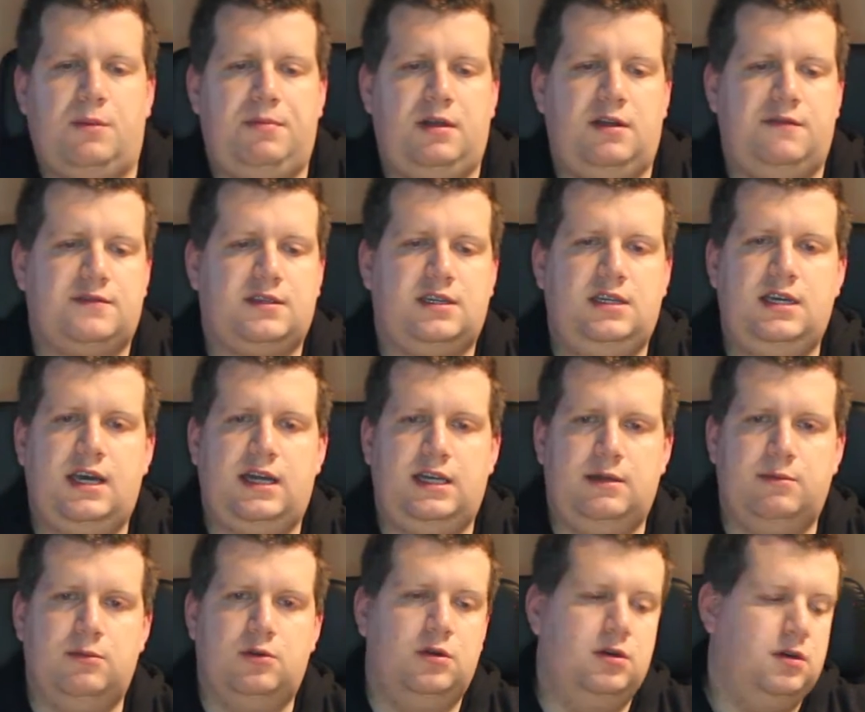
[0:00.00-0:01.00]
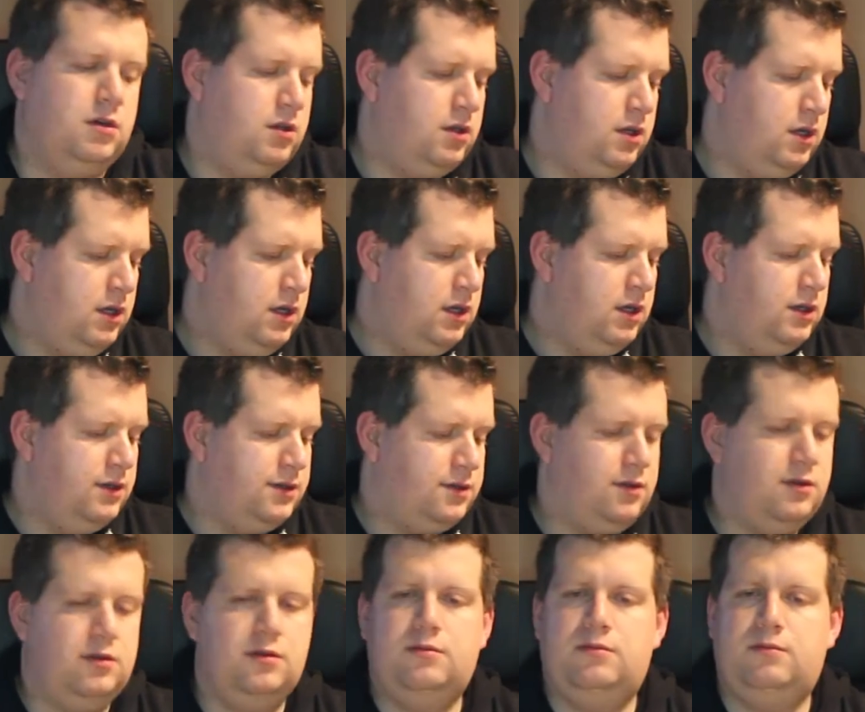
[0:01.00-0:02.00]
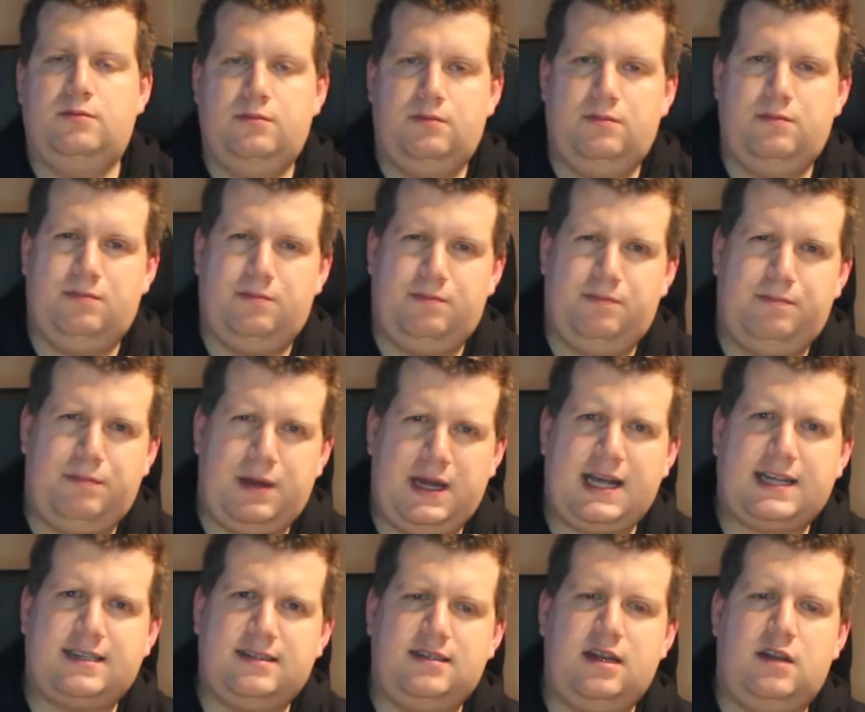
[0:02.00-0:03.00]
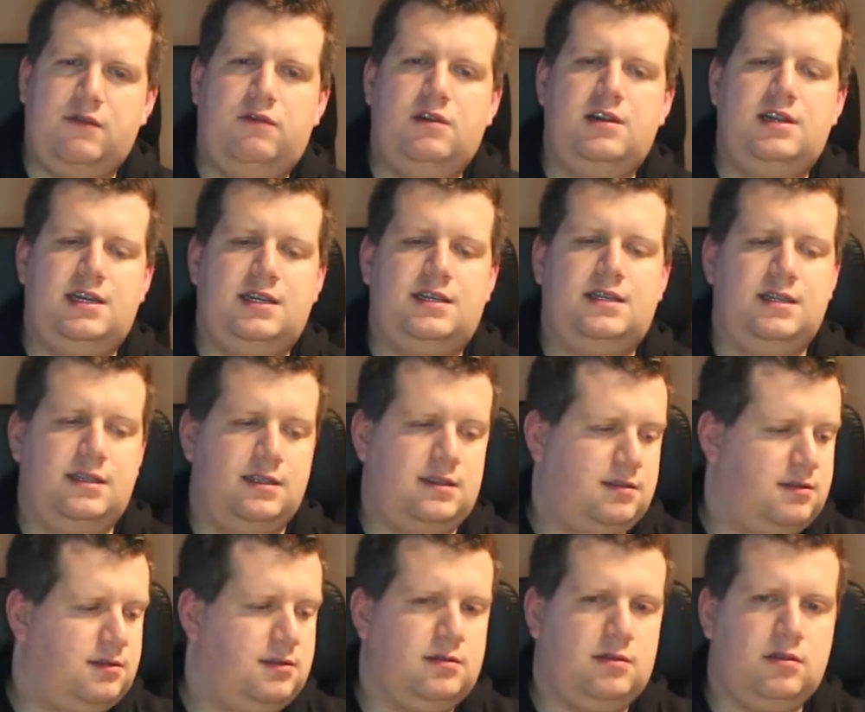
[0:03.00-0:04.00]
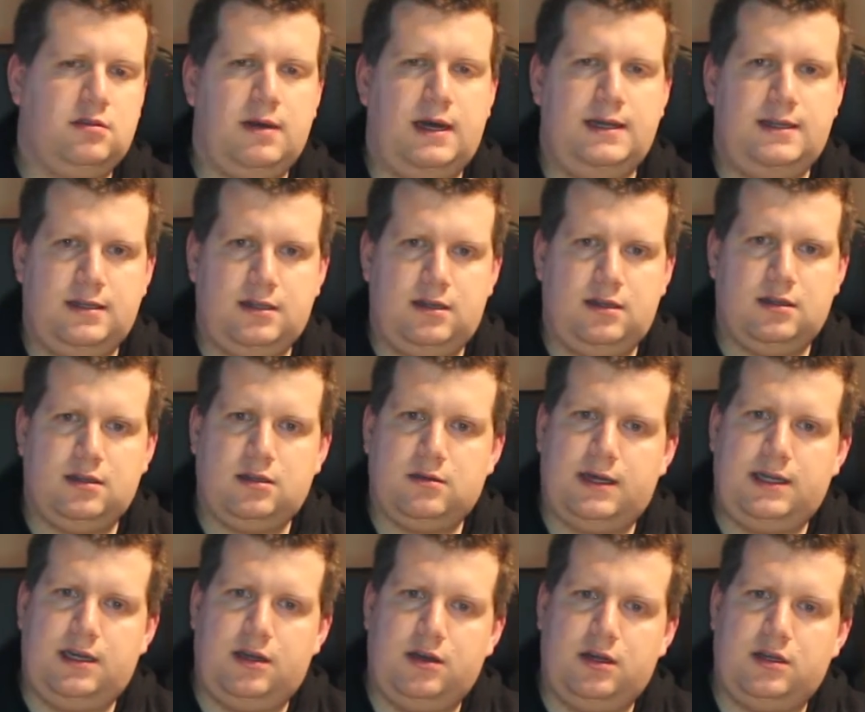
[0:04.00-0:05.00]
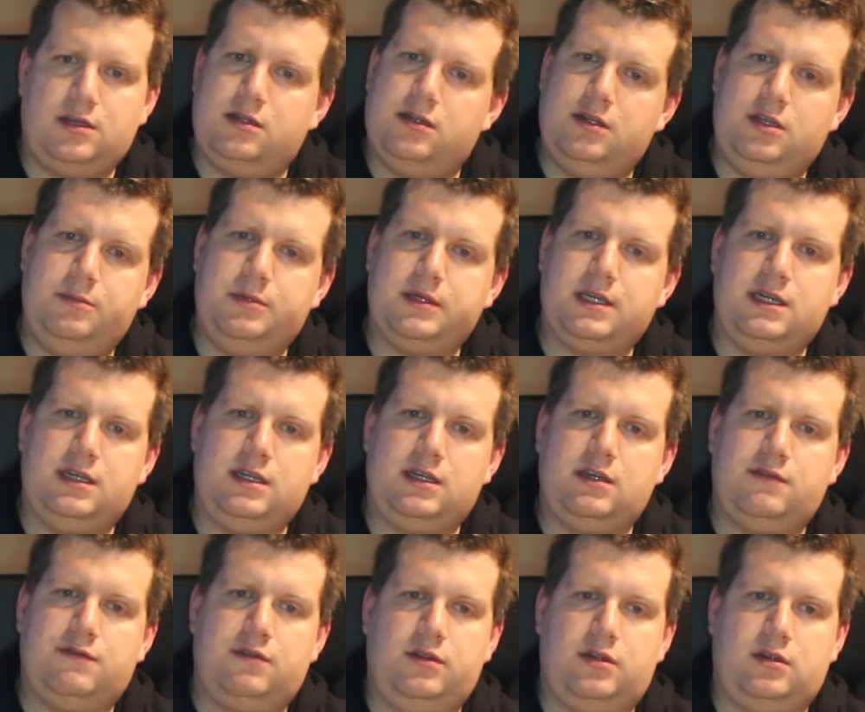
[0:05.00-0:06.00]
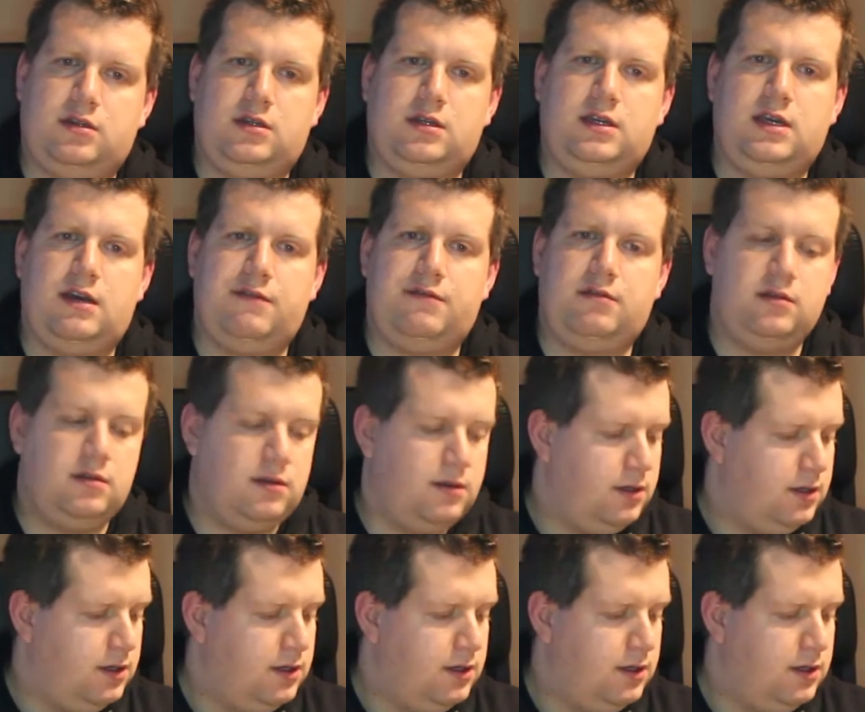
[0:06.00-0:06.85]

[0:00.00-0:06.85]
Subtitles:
left key anymore, so you by accident will hit this quite a lot in the beginning if you're not too careful.